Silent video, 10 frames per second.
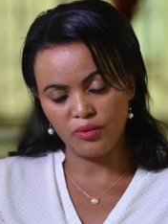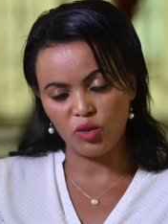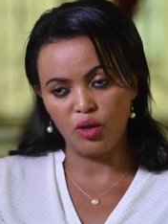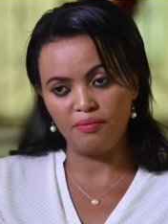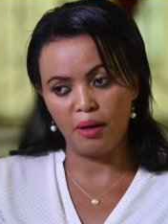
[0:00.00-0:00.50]

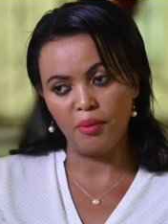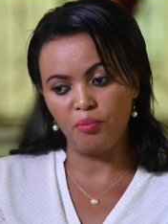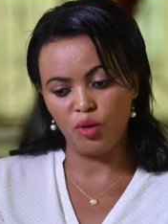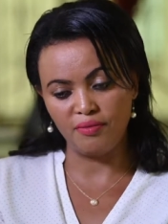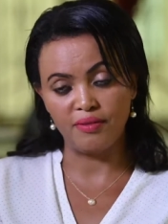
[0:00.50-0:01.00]
So if I'm
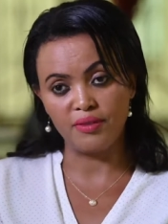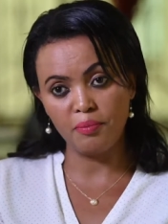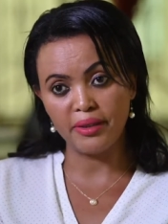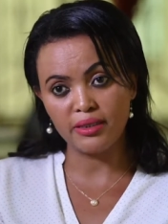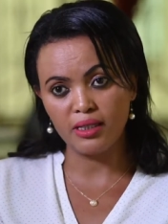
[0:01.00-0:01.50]
employed
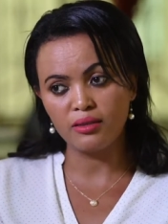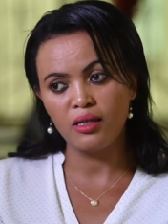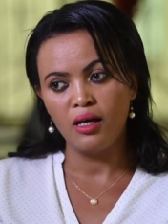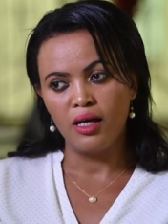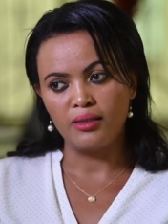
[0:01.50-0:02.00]
50%,
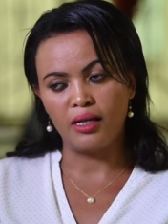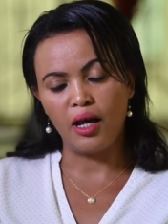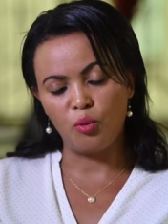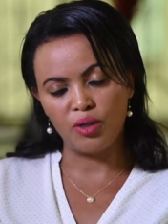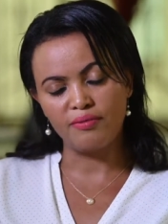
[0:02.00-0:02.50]
then
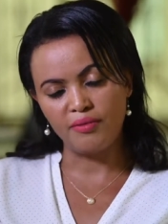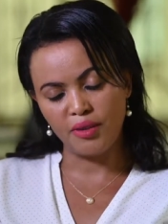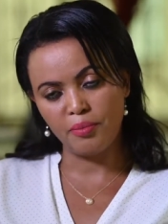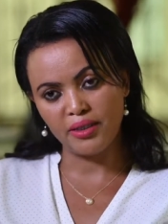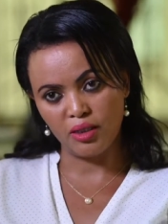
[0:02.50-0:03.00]
I work
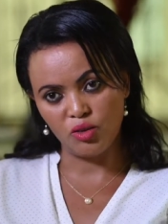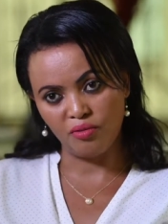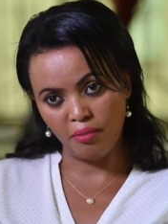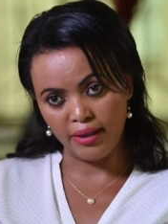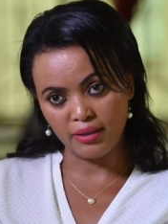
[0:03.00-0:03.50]
50%
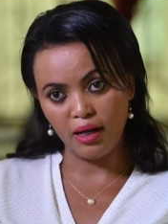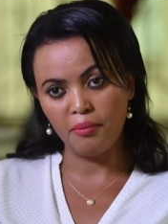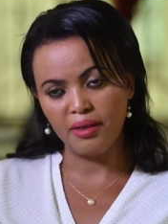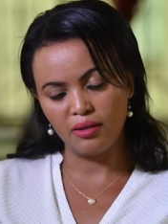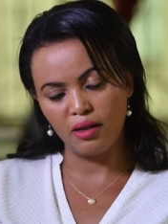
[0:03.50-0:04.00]
of my
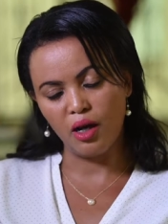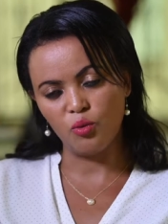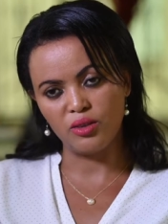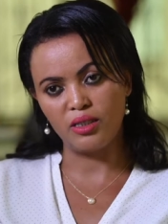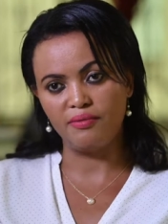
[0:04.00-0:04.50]
time and I
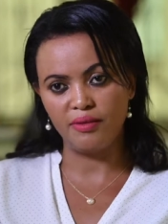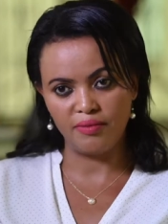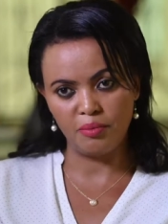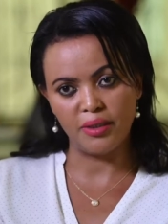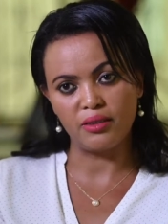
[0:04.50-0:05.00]
would give
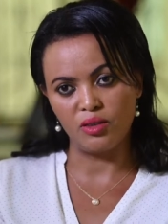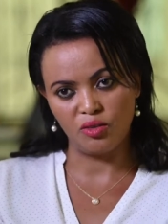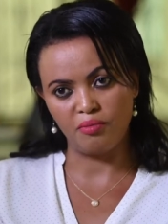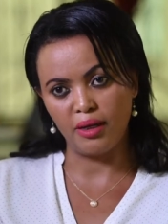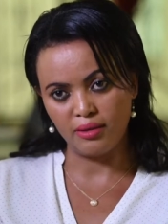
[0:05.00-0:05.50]

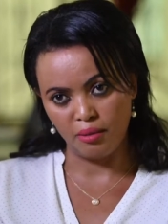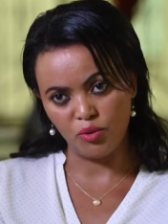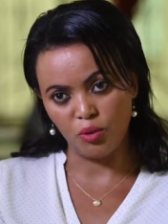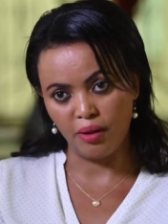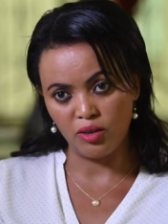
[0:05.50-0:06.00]
50% of my
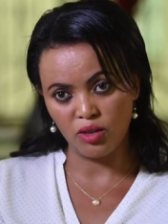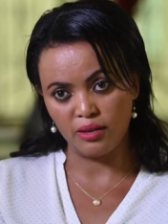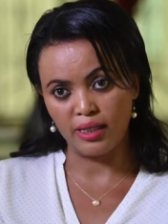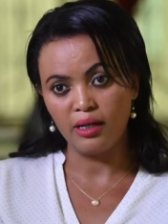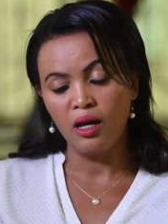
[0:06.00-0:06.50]
time to my
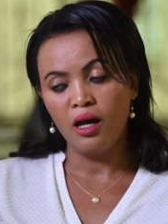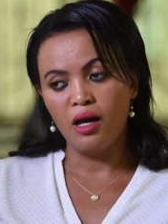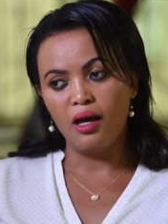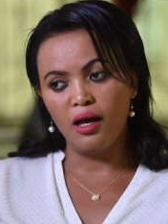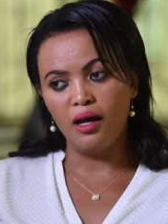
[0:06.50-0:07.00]
children
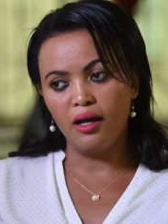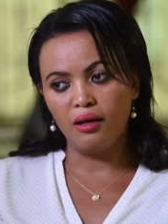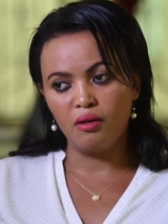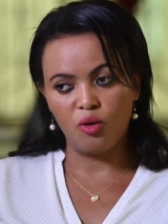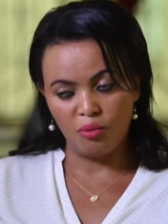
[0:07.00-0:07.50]

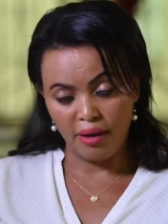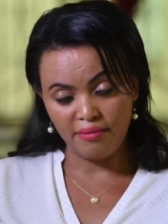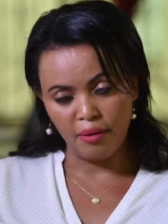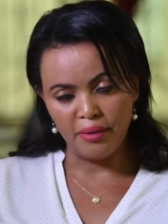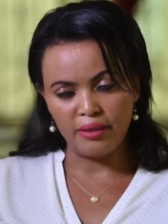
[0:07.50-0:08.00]
or my
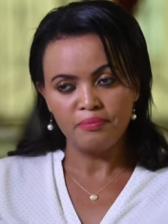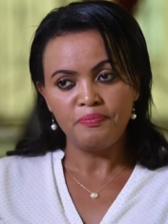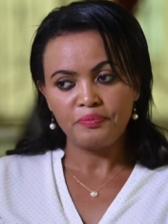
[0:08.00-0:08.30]
family.